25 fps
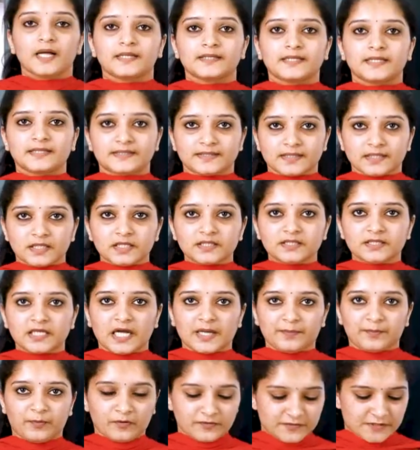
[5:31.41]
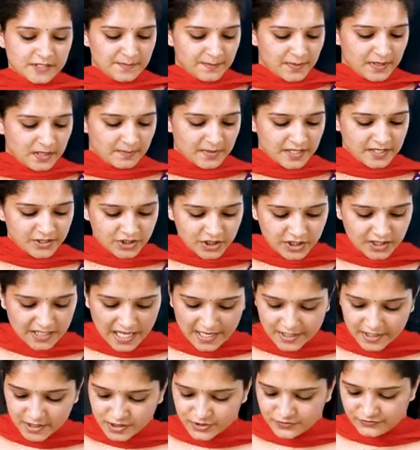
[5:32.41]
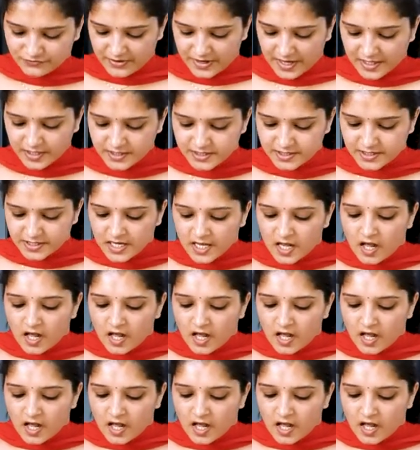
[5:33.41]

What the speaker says: The third type of simple machine, that is wedge.